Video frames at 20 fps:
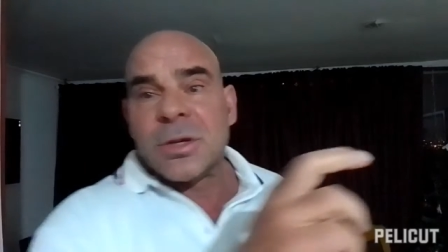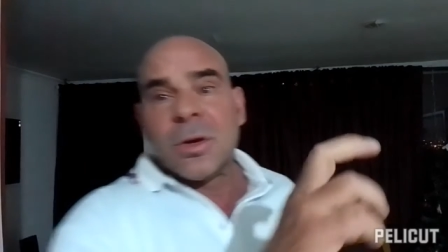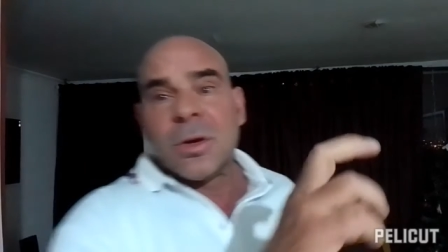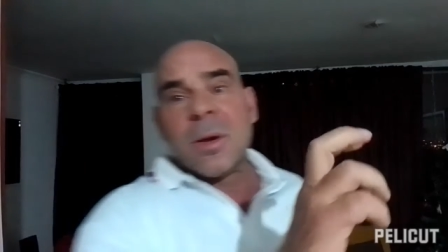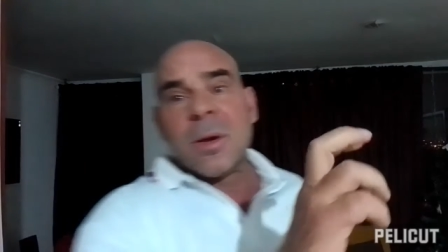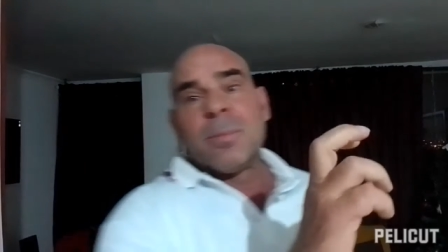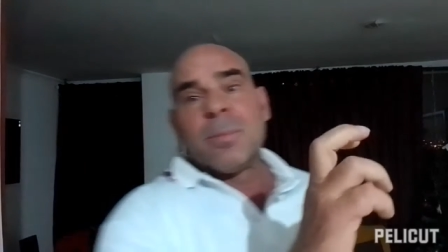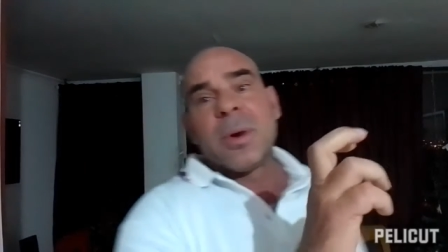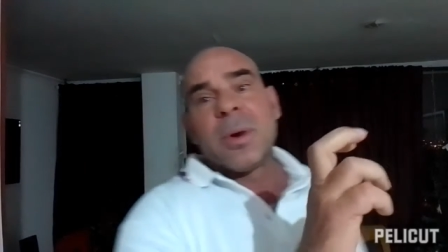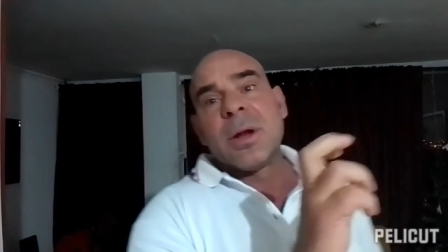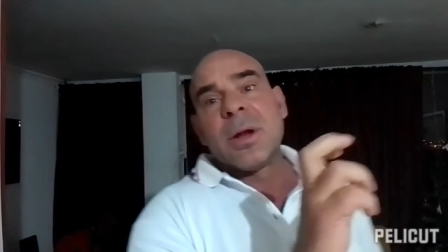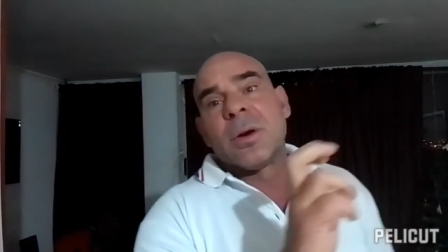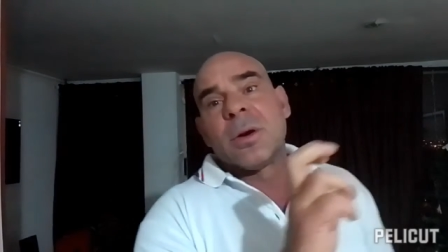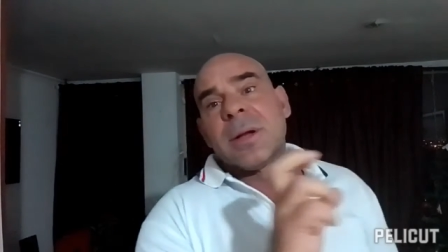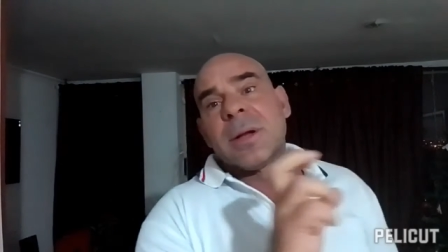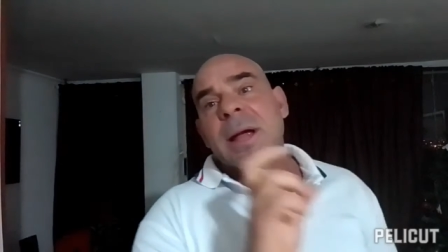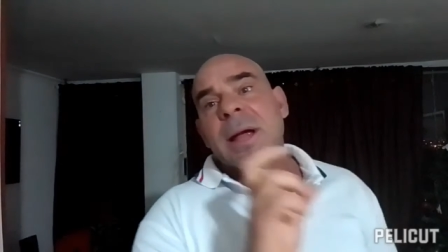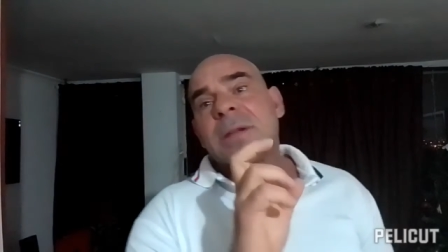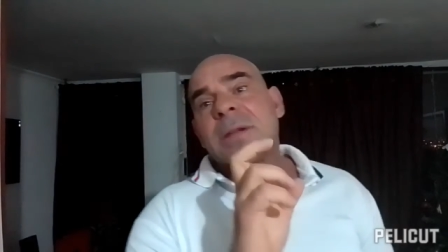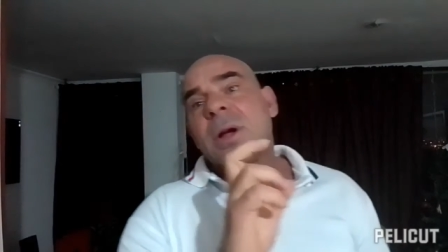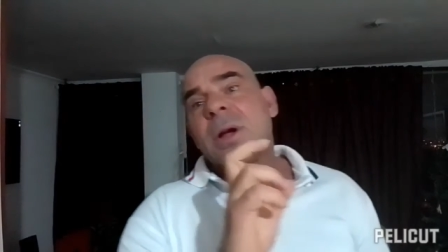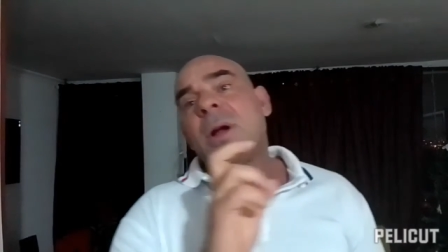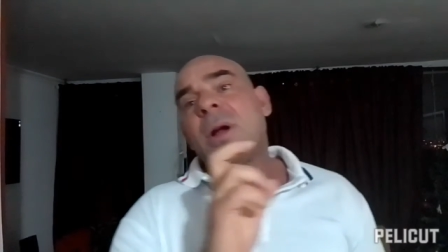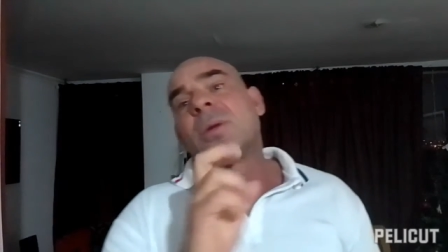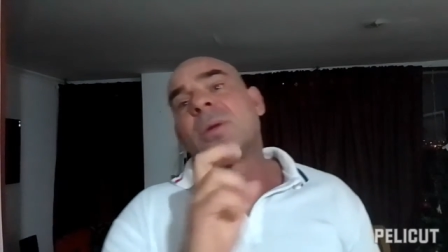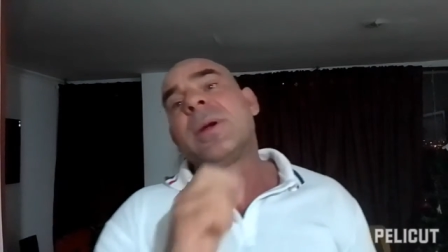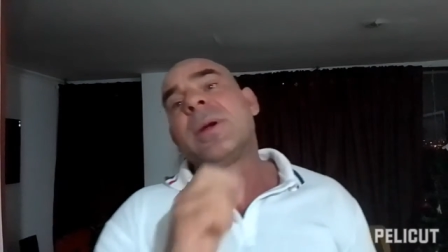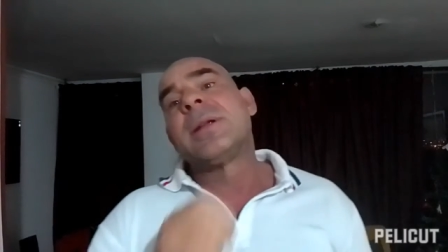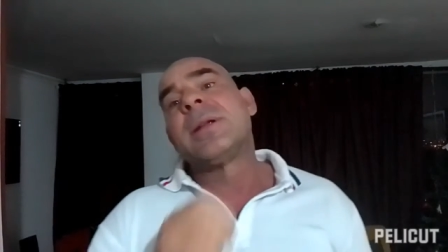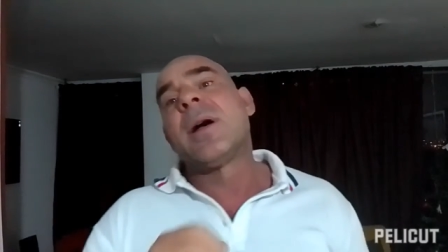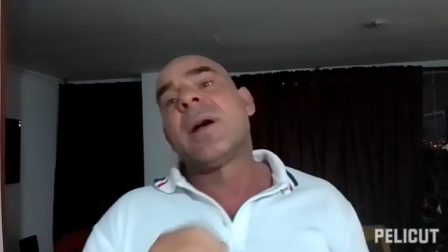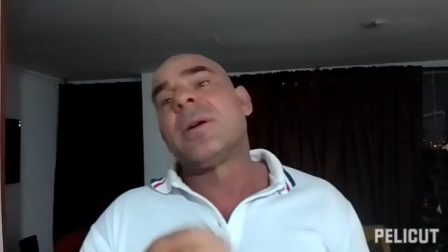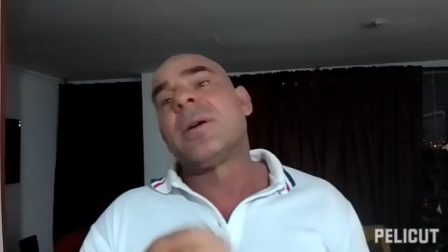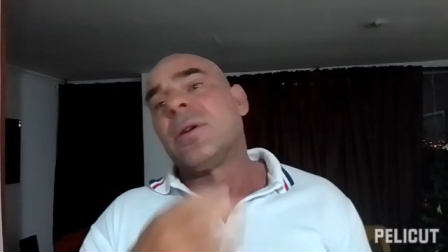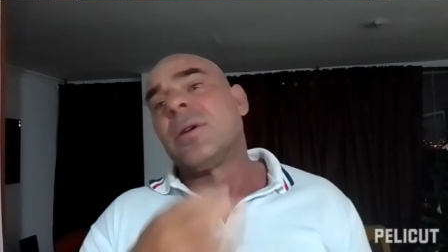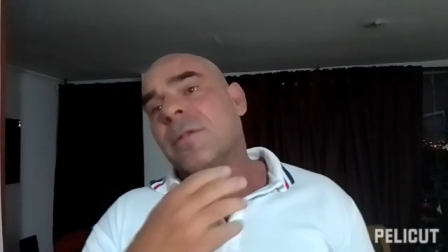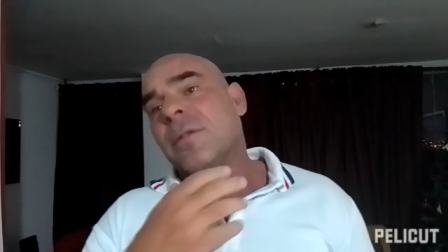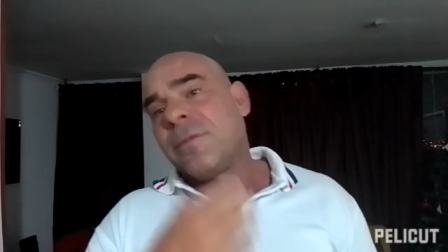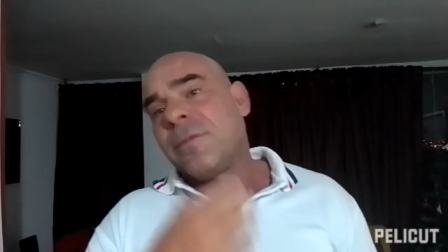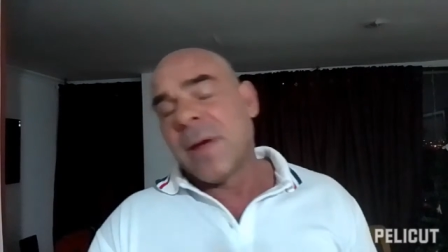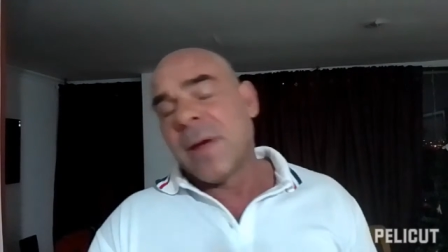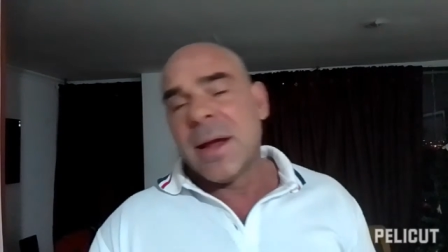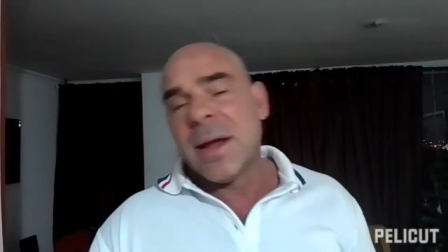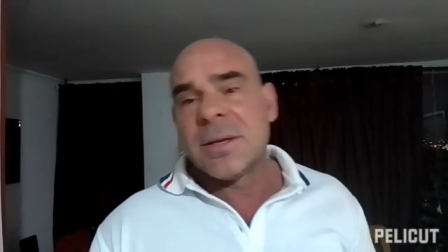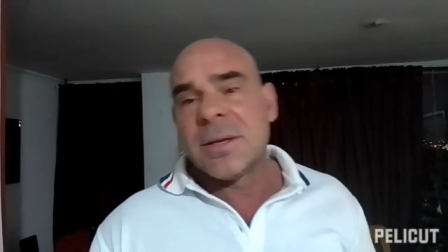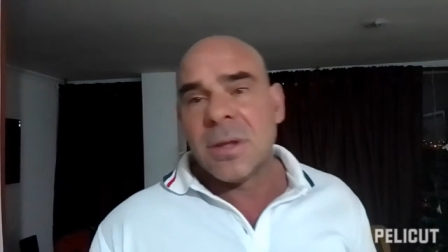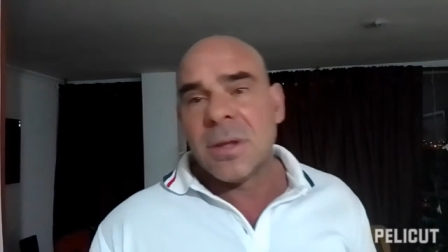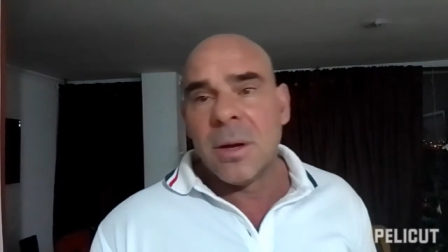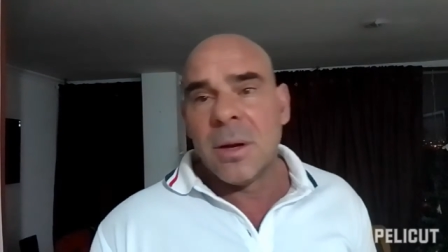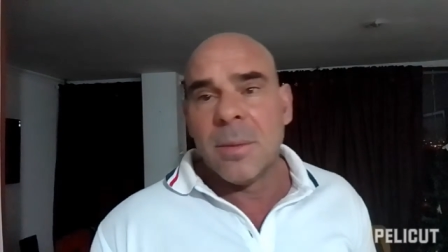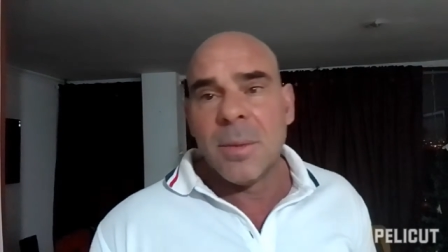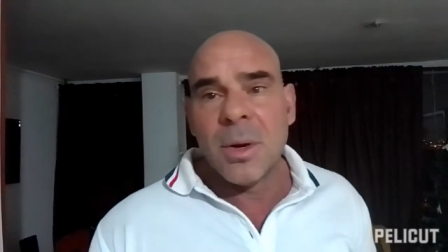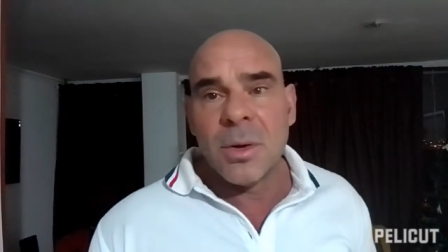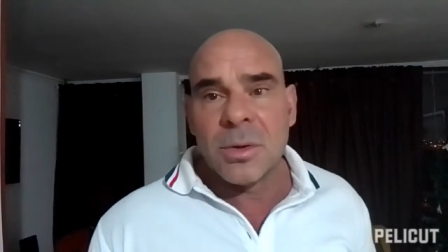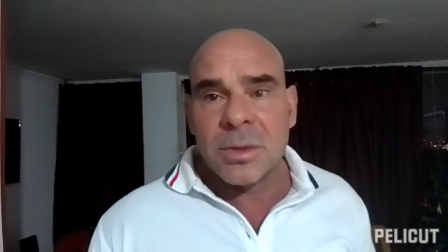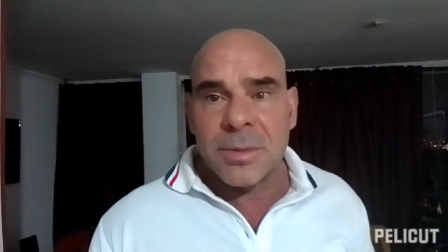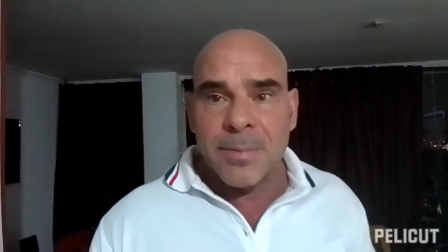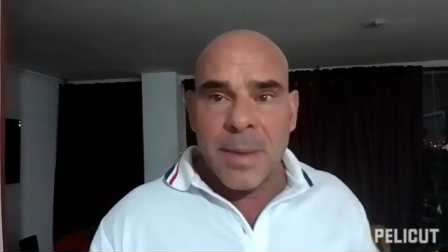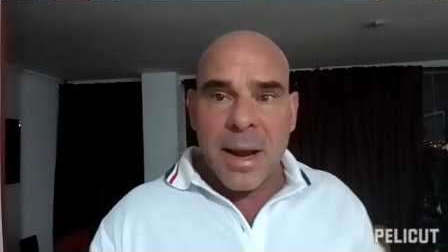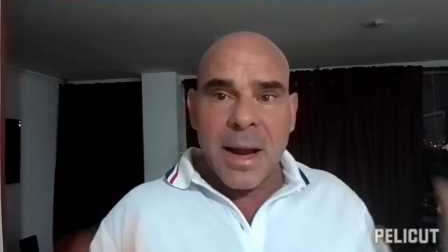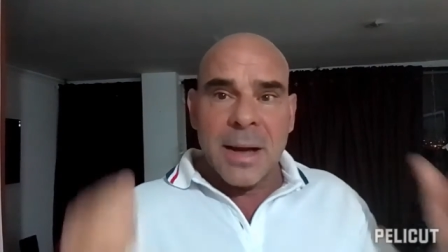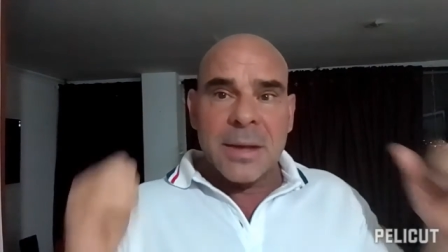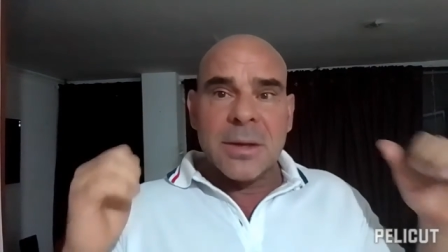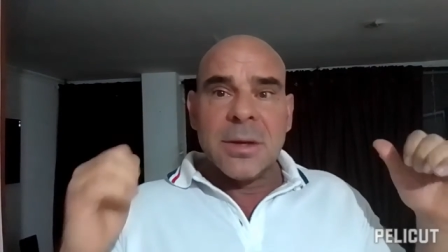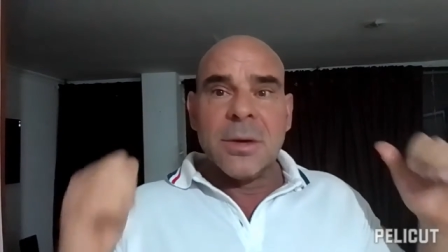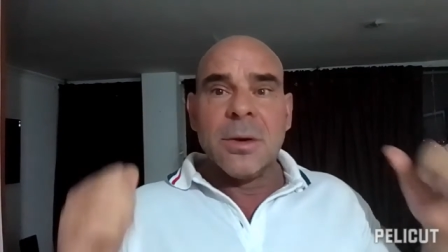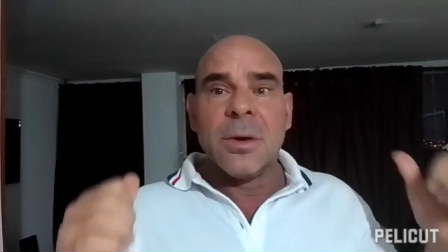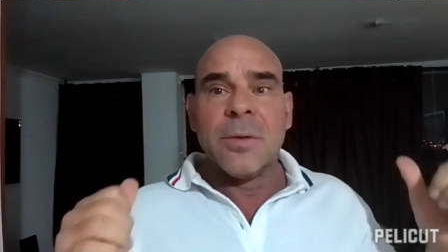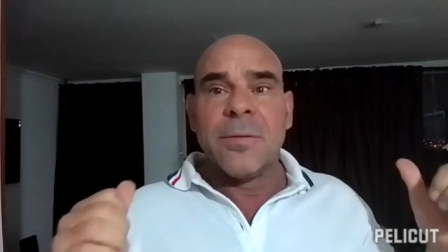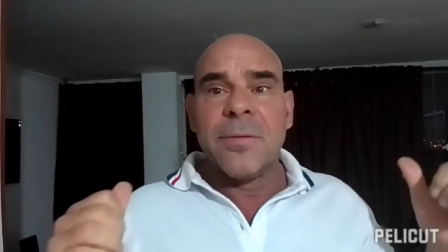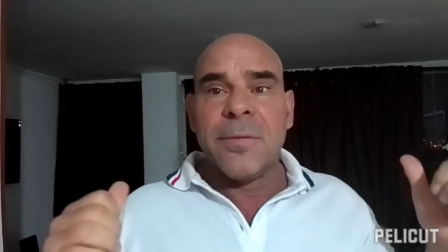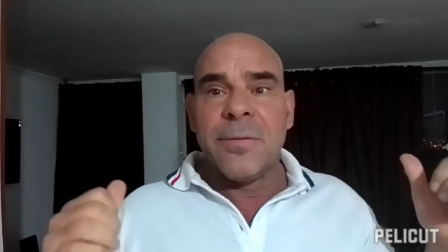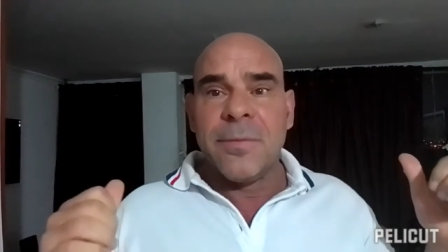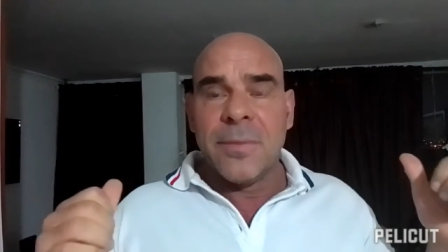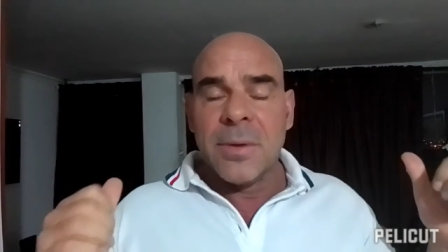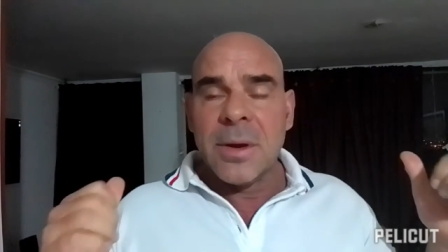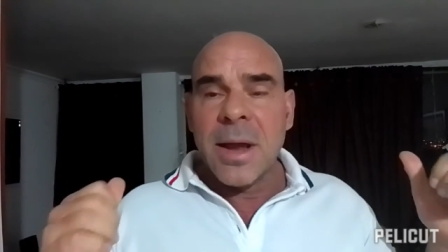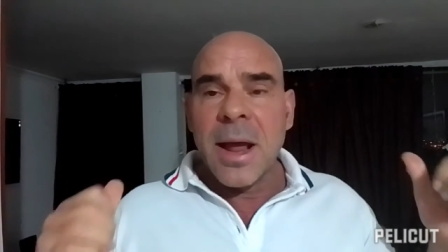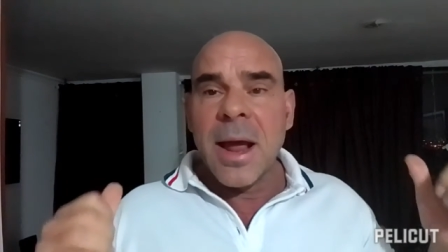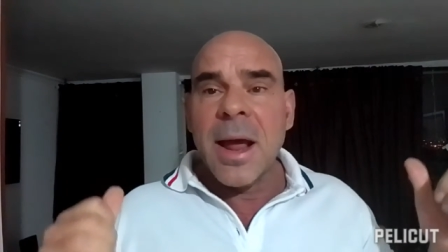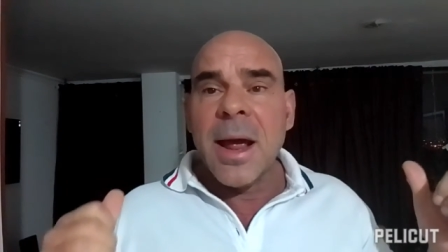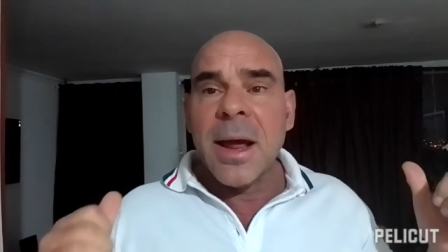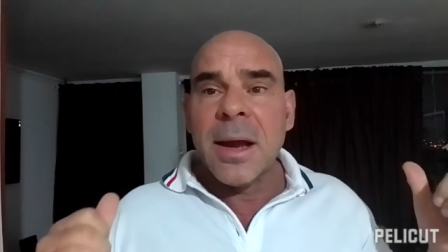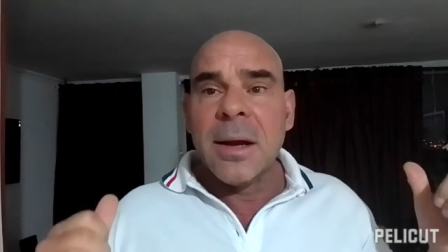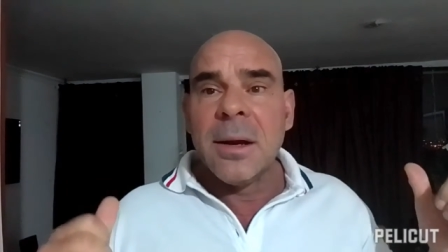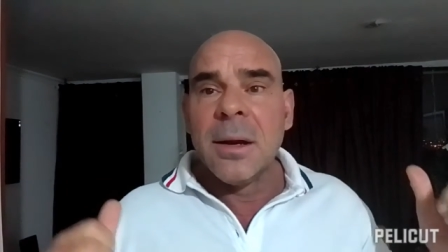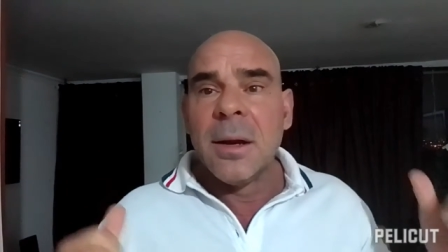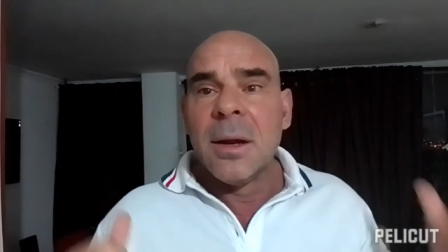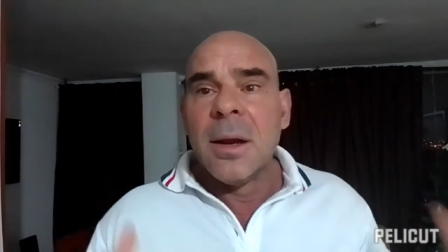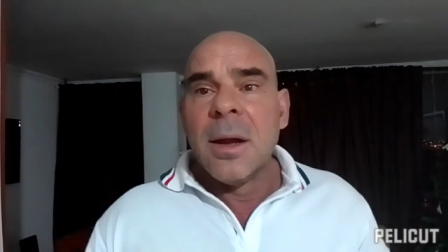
you can bring your legs all the way down to your face, almost back to your head,